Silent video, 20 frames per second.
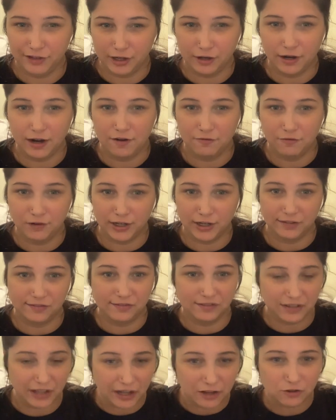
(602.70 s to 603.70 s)
out if we can
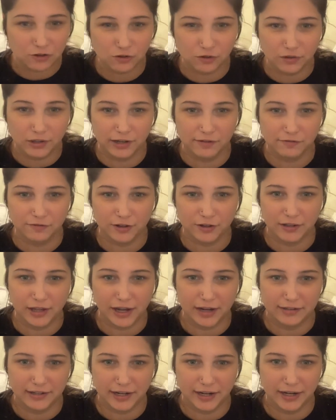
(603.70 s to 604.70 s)
schedule it for
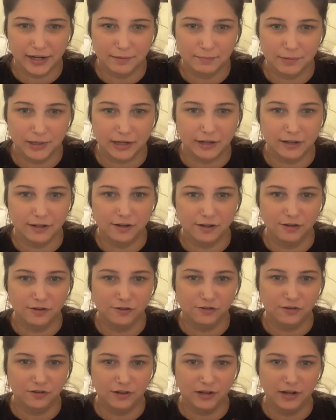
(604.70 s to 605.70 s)
that day,
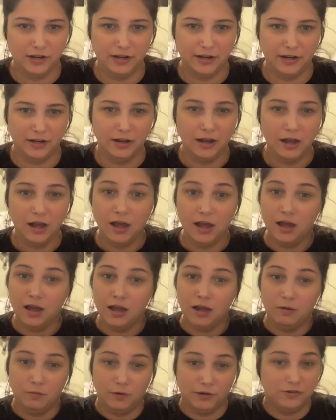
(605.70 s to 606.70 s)
because
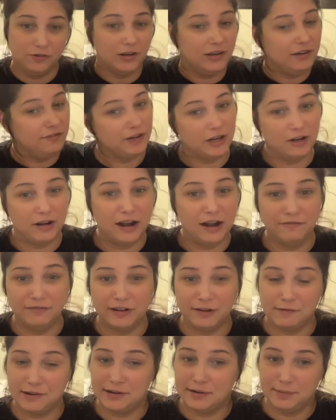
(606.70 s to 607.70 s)
we're trying to figure out if
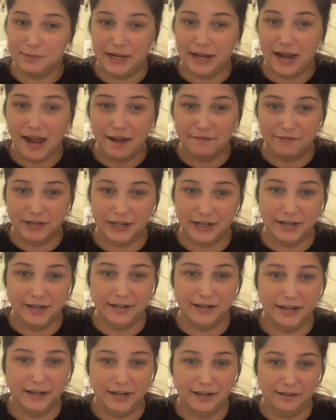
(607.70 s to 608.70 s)
I'm going to be having it
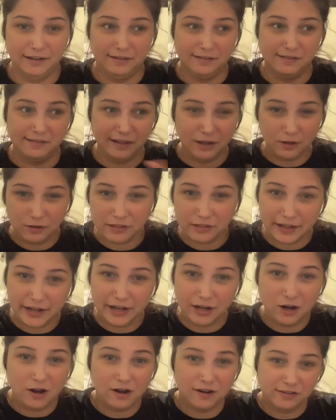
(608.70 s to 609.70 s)
in Southlake
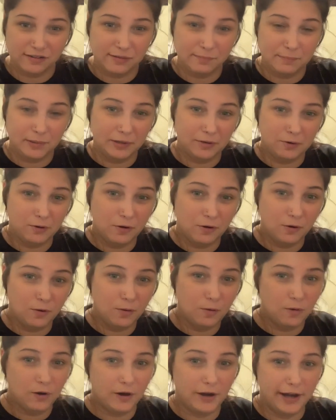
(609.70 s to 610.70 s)
Hospital
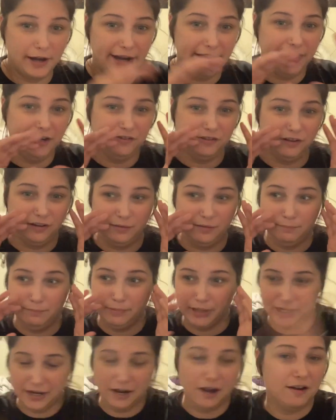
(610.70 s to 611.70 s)
or
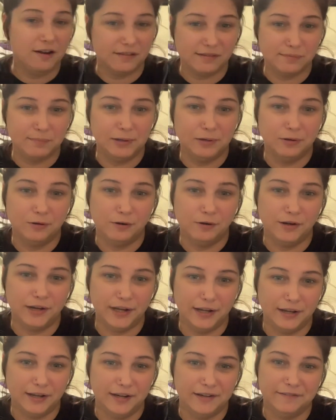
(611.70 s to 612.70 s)
HEB Hospital
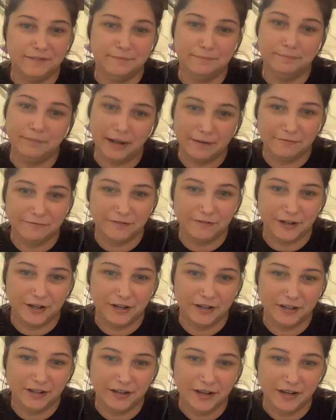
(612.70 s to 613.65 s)
in Bedford.